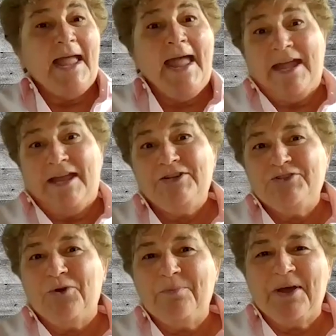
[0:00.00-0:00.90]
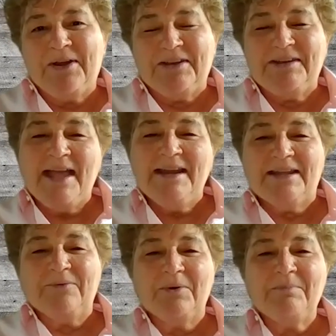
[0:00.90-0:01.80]
edge, no pun
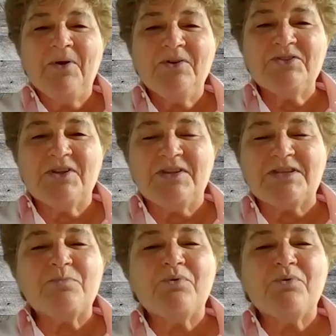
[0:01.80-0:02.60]
intended. We're perched on this